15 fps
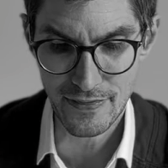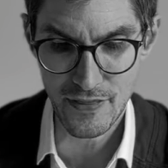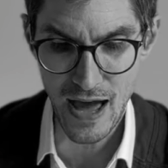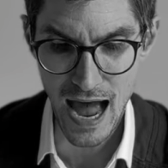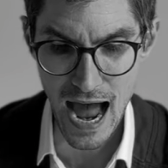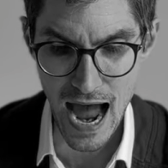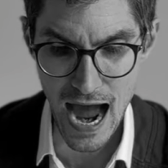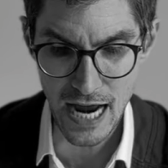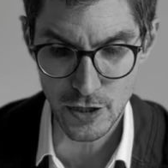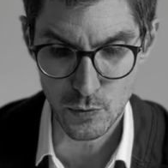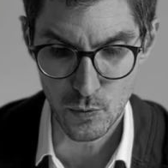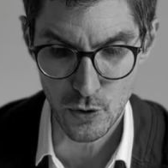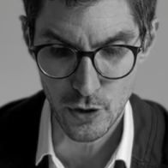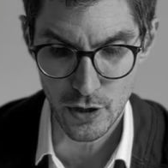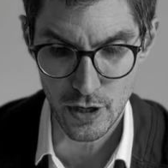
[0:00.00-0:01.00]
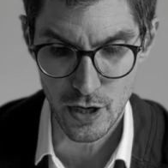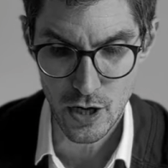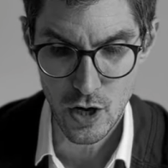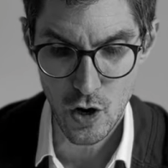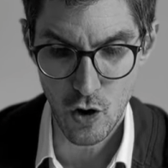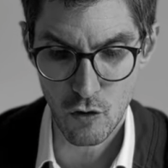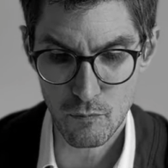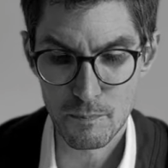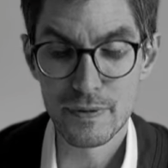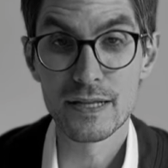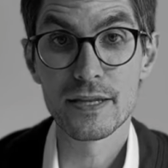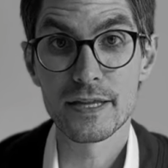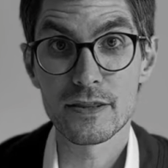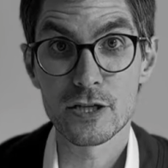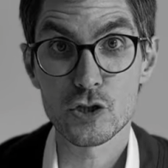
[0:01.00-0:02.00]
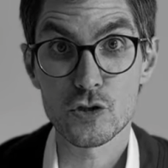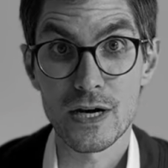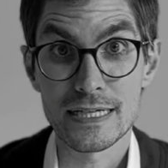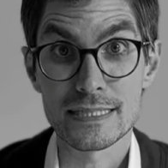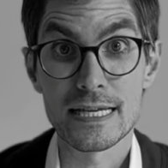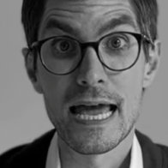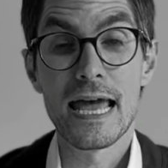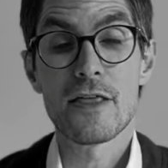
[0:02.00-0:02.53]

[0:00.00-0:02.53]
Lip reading: the hard work of building the trust.